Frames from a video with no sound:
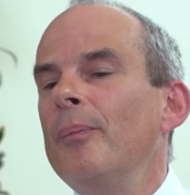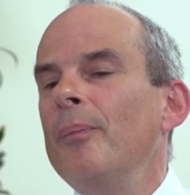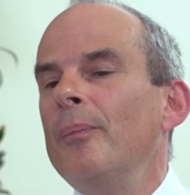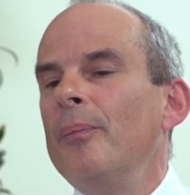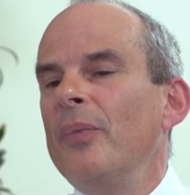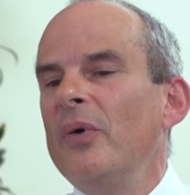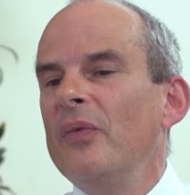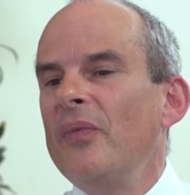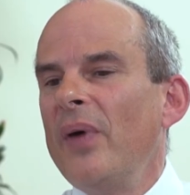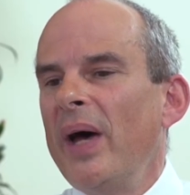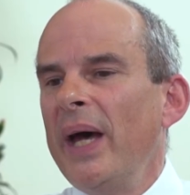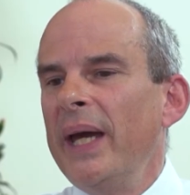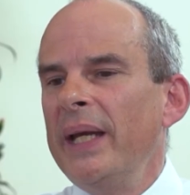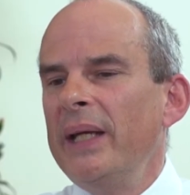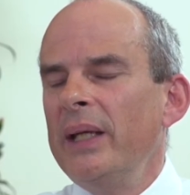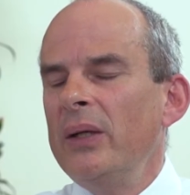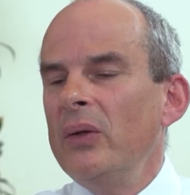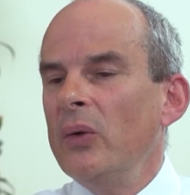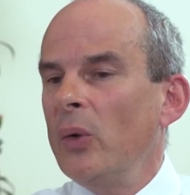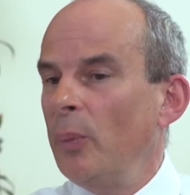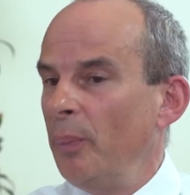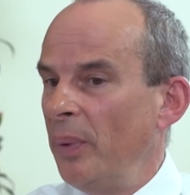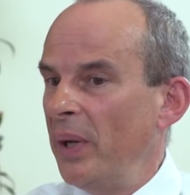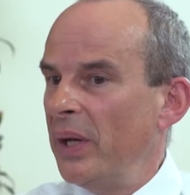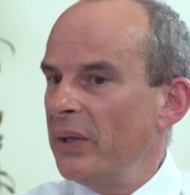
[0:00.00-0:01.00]
provided
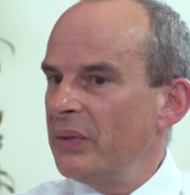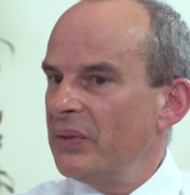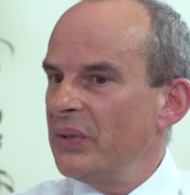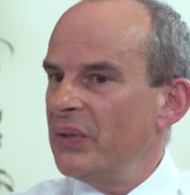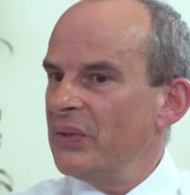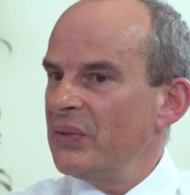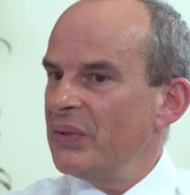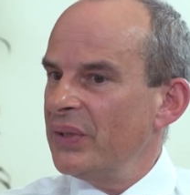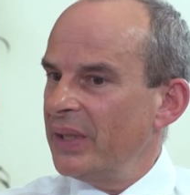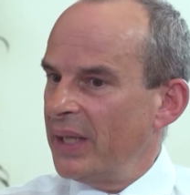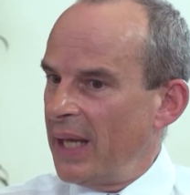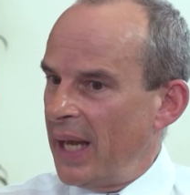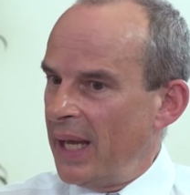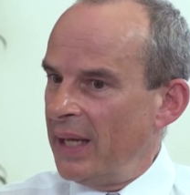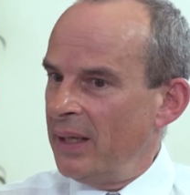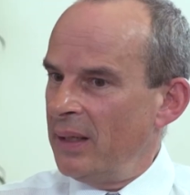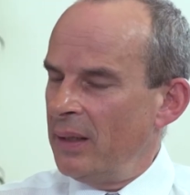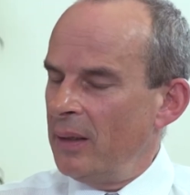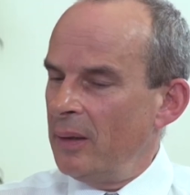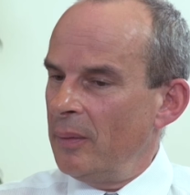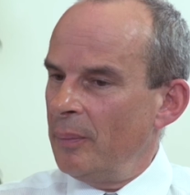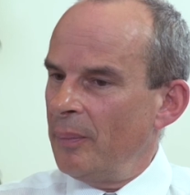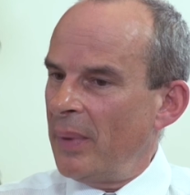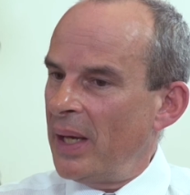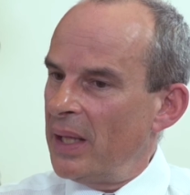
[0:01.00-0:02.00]
or purchased
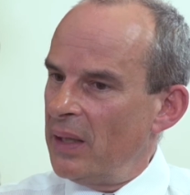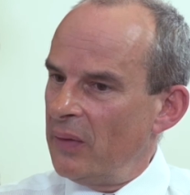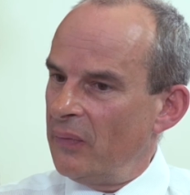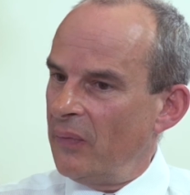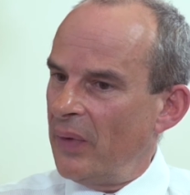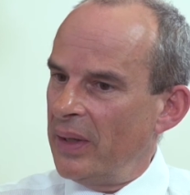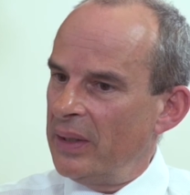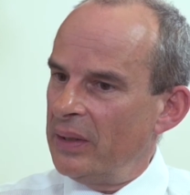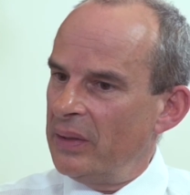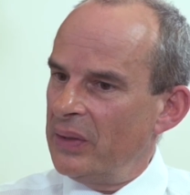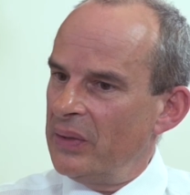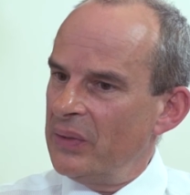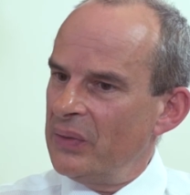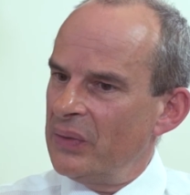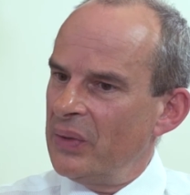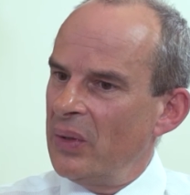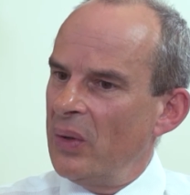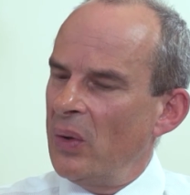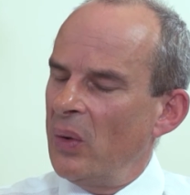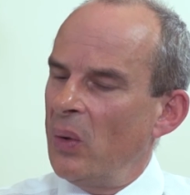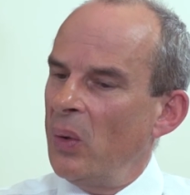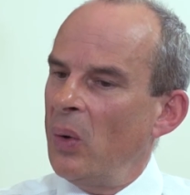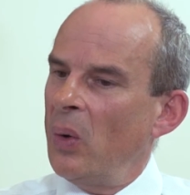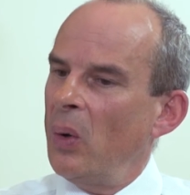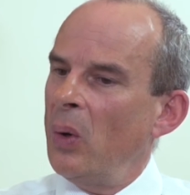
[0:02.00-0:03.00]
again by the funders,
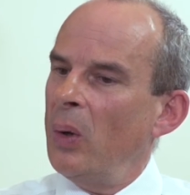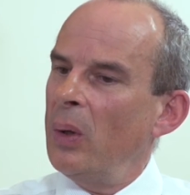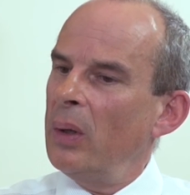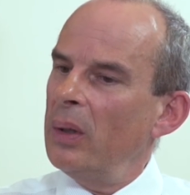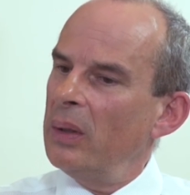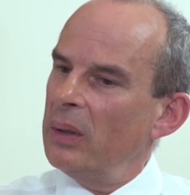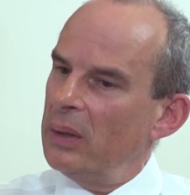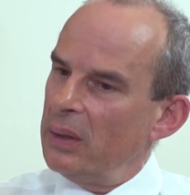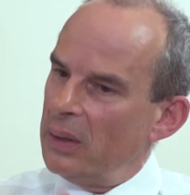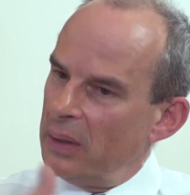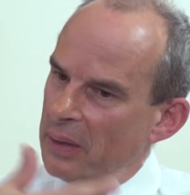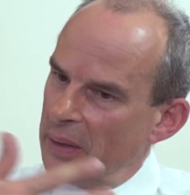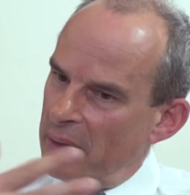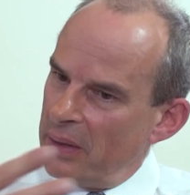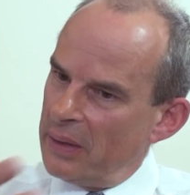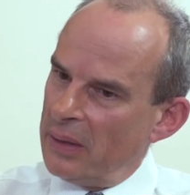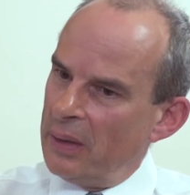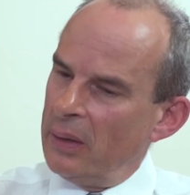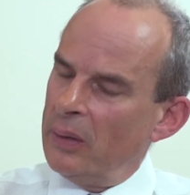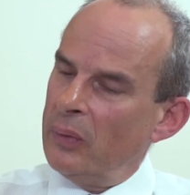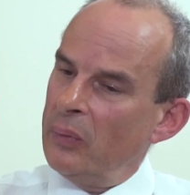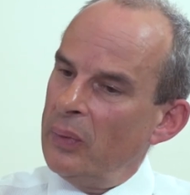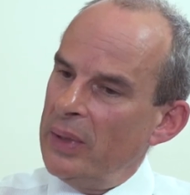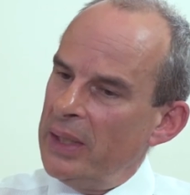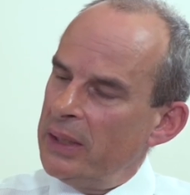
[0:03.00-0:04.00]
or
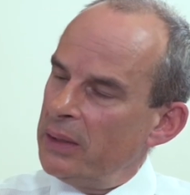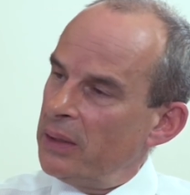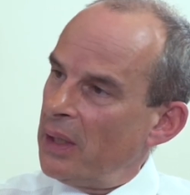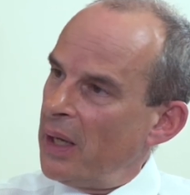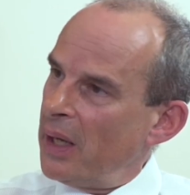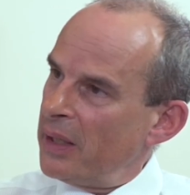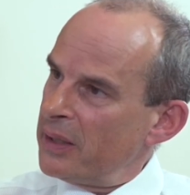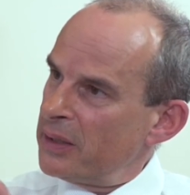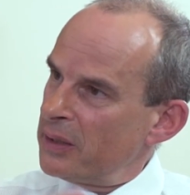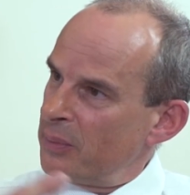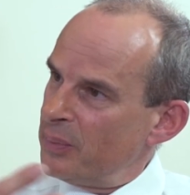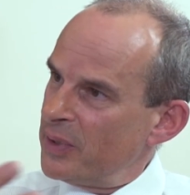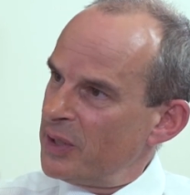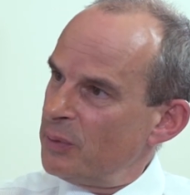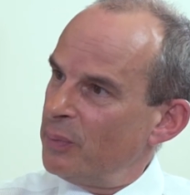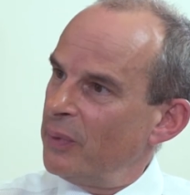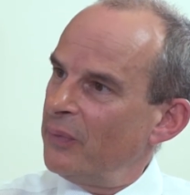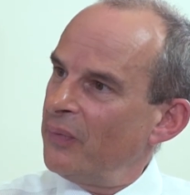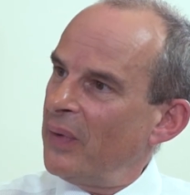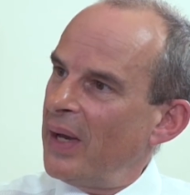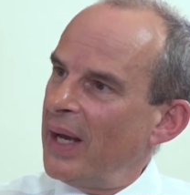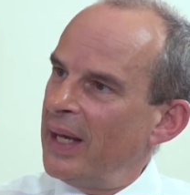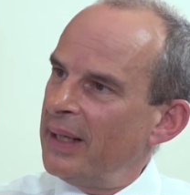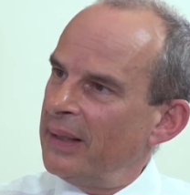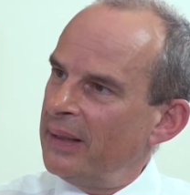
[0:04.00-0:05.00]
the recharge must
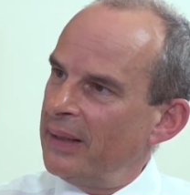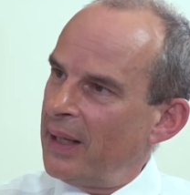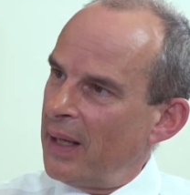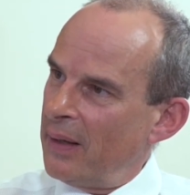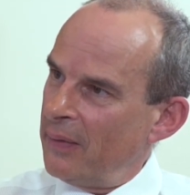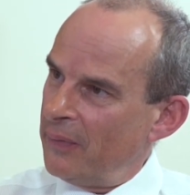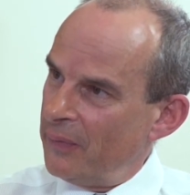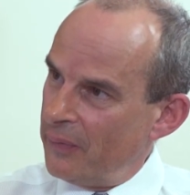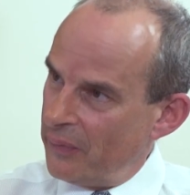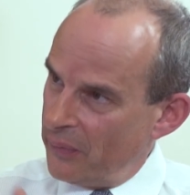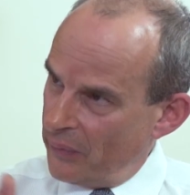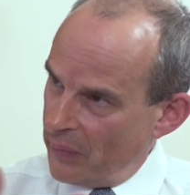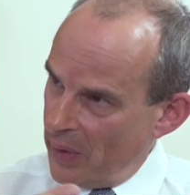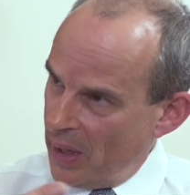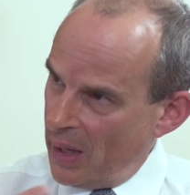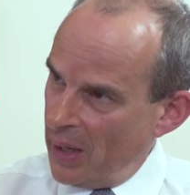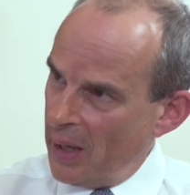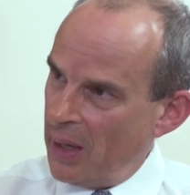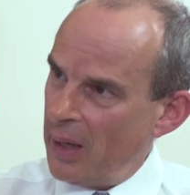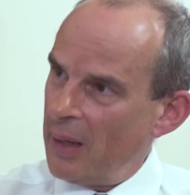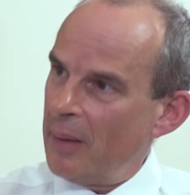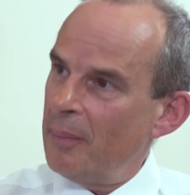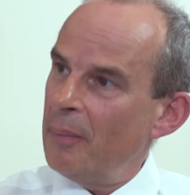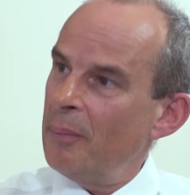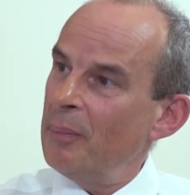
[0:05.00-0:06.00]
provide enough
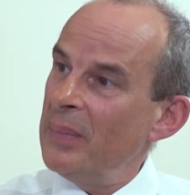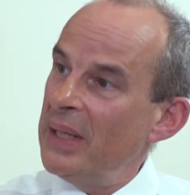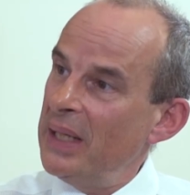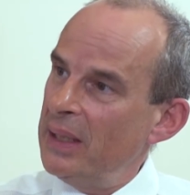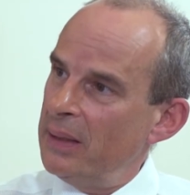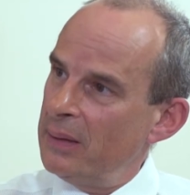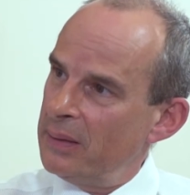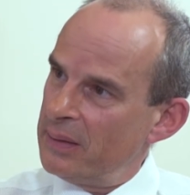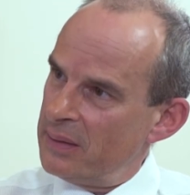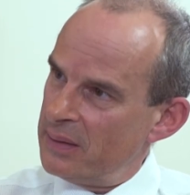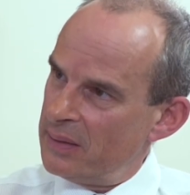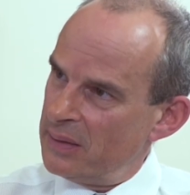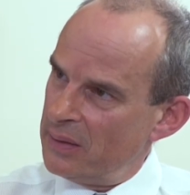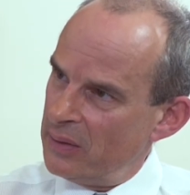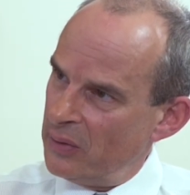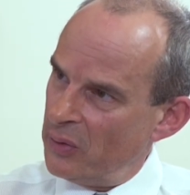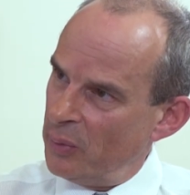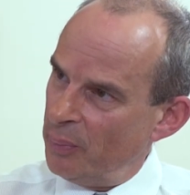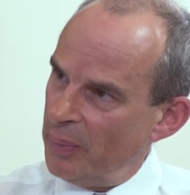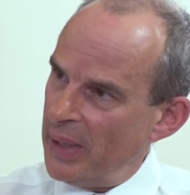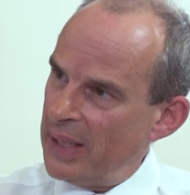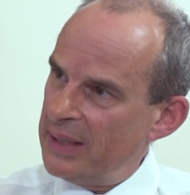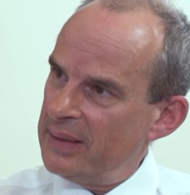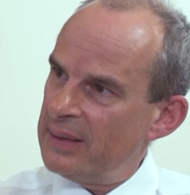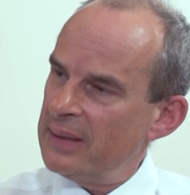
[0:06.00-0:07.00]
means to
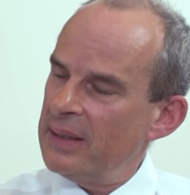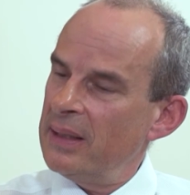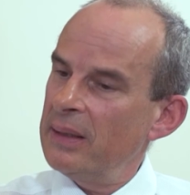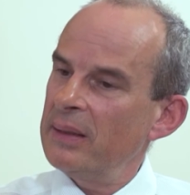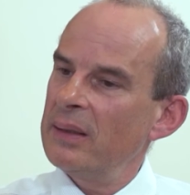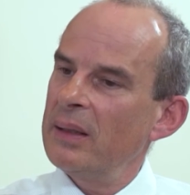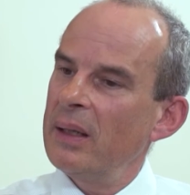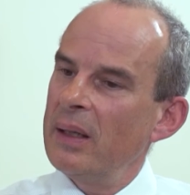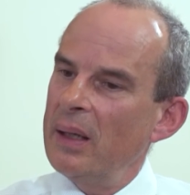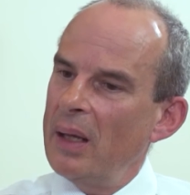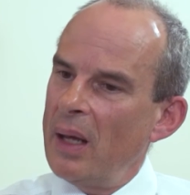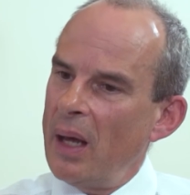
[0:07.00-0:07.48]
replace it